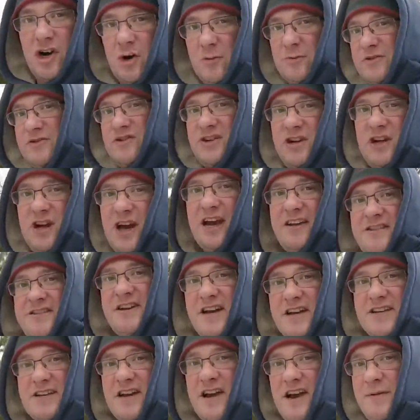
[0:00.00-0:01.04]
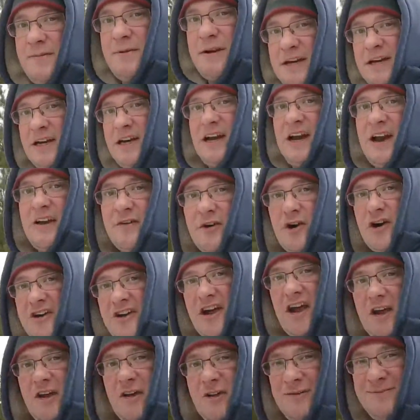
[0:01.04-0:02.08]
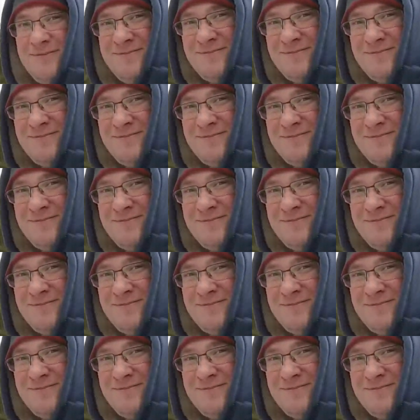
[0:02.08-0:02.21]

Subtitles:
I hope to see you guys next time, and have a great day.